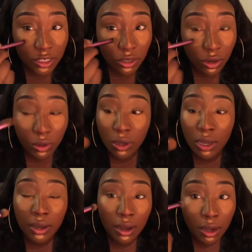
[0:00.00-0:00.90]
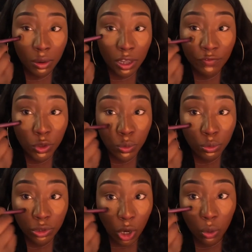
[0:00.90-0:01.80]
So if you
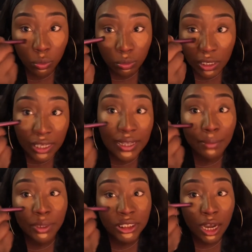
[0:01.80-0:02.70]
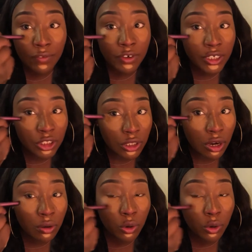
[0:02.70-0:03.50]
don't need that much coverage, you know,